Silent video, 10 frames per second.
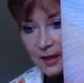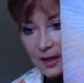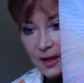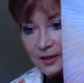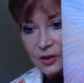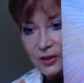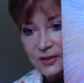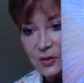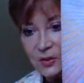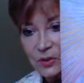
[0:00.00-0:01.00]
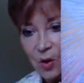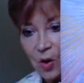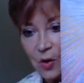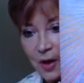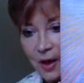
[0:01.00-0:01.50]
And Jesus was
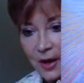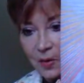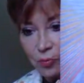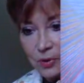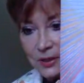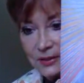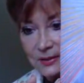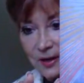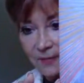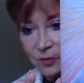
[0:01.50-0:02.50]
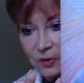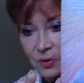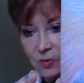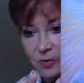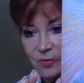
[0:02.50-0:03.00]
called the high priest after
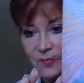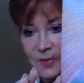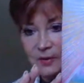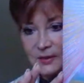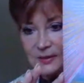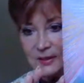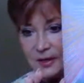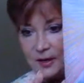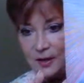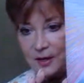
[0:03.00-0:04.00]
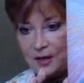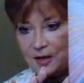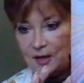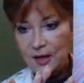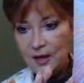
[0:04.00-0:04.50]
the order of Melchizedek.
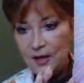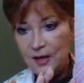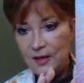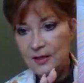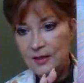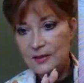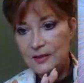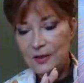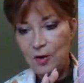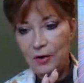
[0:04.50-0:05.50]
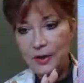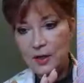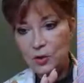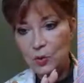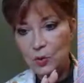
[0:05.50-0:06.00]
And this is the
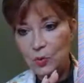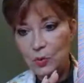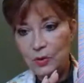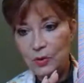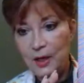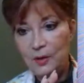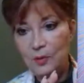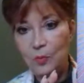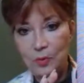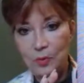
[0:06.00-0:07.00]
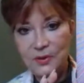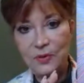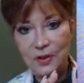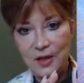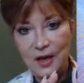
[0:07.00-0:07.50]
archangel that works
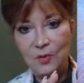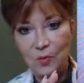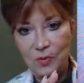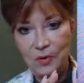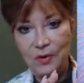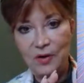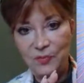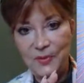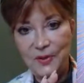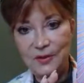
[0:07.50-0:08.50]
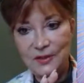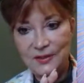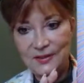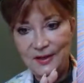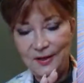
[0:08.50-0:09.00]
with that order of
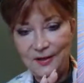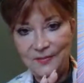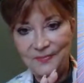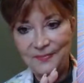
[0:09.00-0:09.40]
Melchizedek.